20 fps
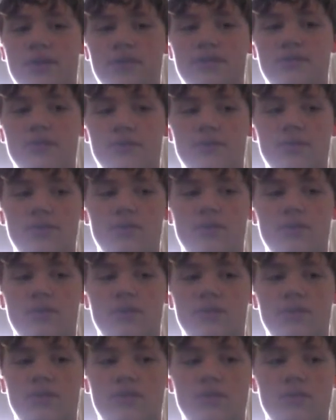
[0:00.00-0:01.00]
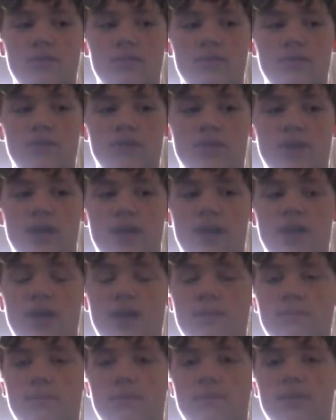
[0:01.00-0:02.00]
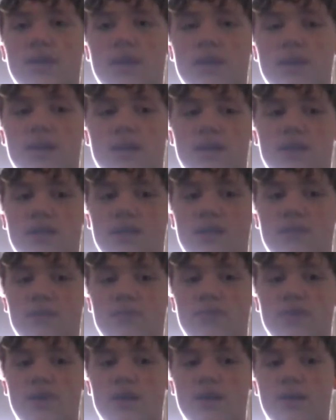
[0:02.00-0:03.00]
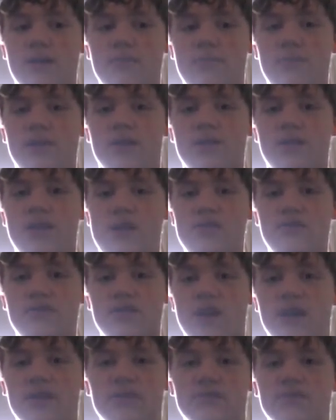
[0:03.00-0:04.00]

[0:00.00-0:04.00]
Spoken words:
So to get him, you gotta complete Classic